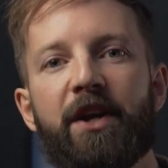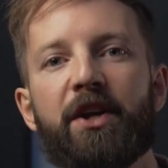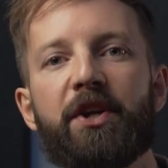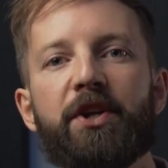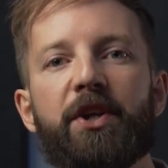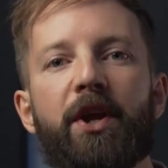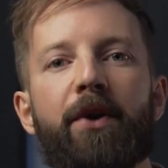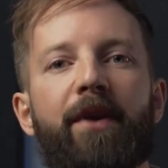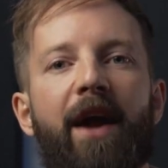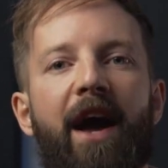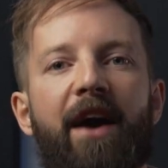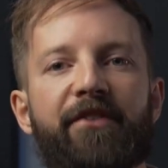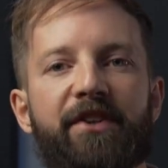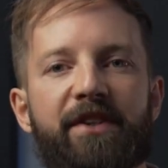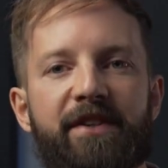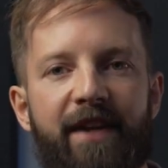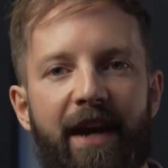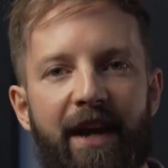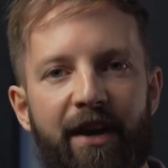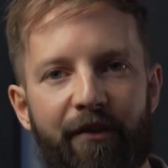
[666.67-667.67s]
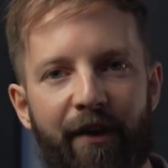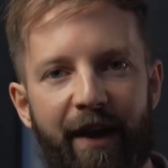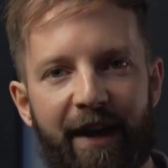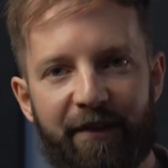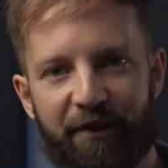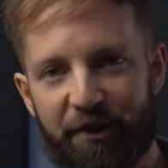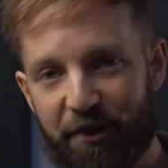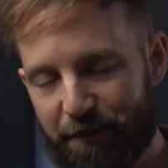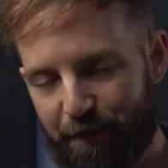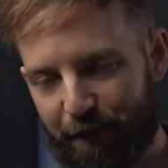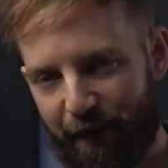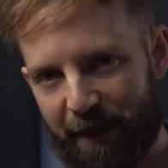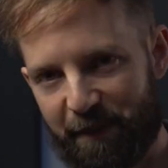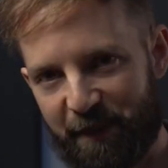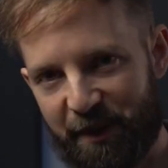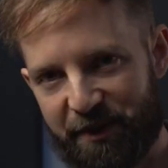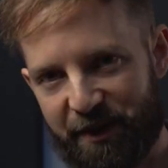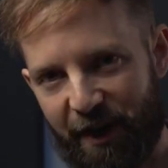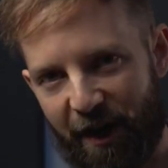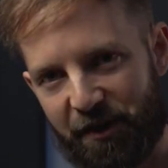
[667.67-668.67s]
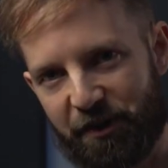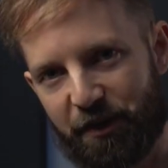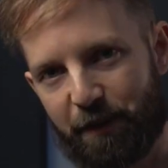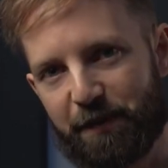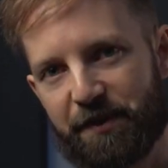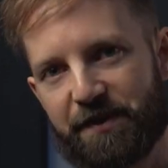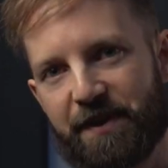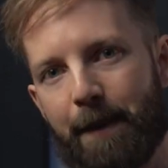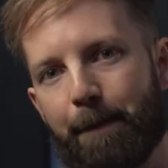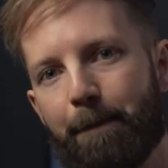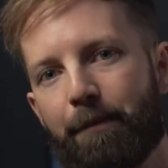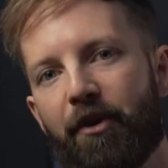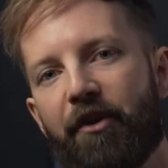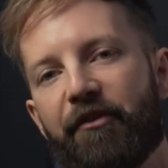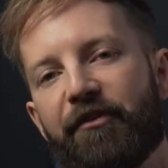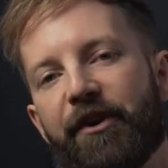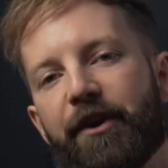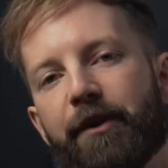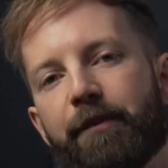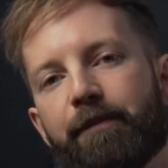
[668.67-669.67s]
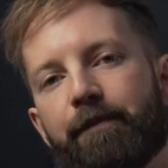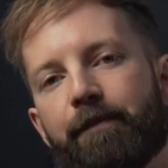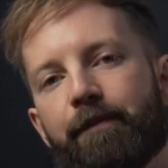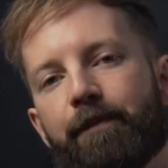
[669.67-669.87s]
you don't have a day rate that's pretty much 100% profit.